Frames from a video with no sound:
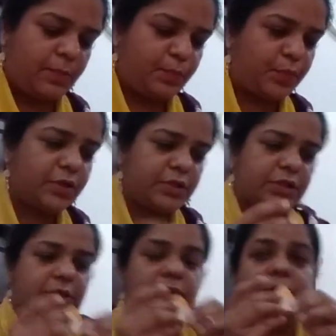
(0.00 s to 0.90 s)
put
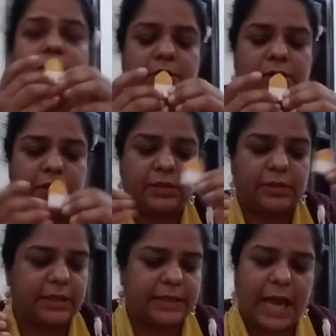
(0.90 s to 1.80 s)

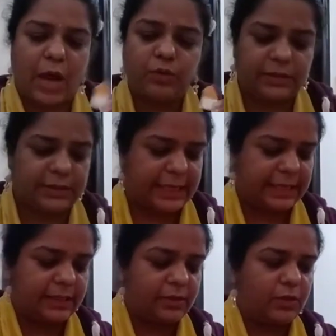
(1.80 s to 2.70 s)
the crown thing
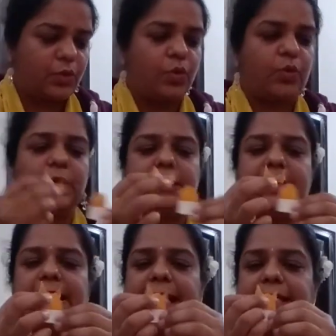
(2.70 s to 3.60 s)
over the
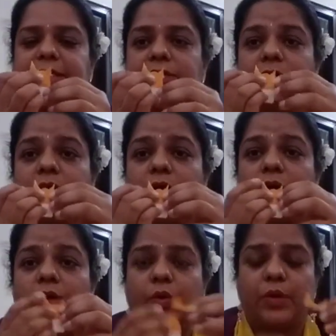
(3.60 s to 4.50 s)
head.
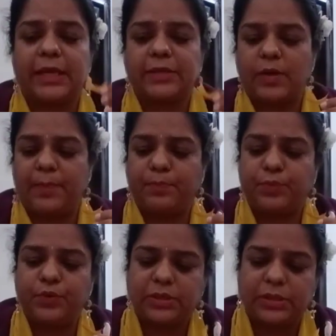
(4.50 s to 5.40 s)
Okay, so I
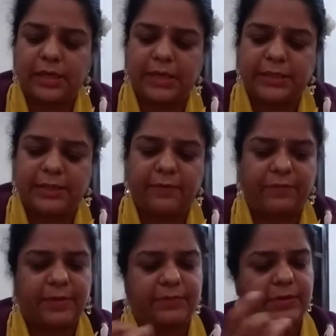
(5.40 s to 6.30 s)
put a little
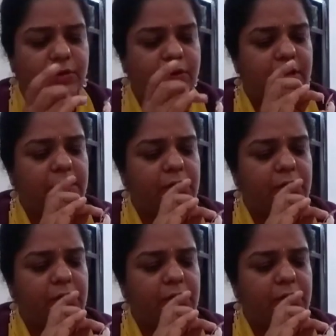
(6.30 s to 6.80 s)
Fevicol